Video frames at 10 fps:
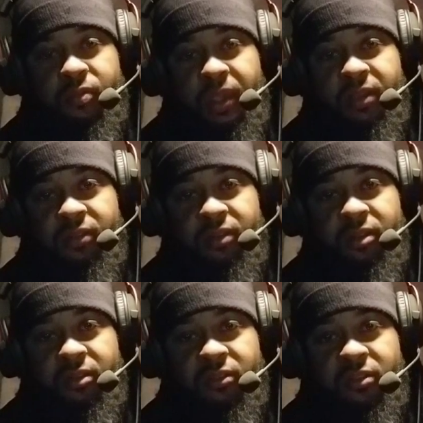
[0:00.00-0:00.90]

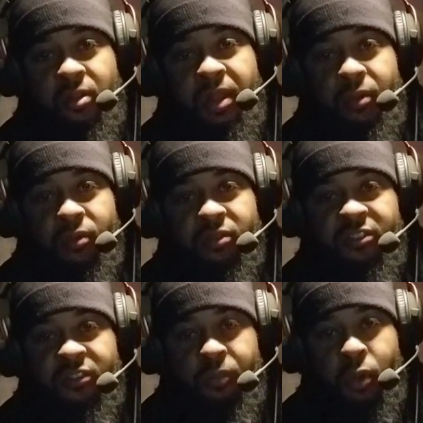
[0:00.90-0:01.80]
basically some of that was
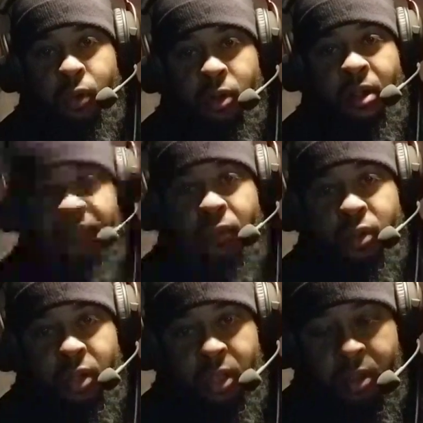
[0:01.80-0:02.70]
smeared off
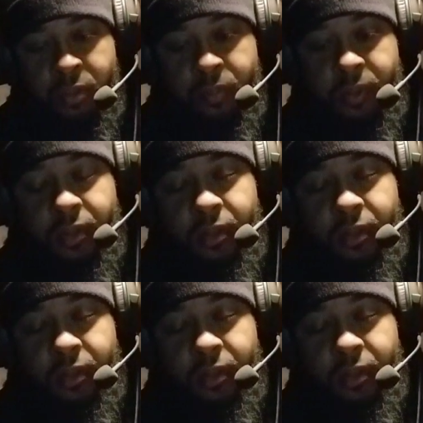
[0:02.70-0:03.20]
on him.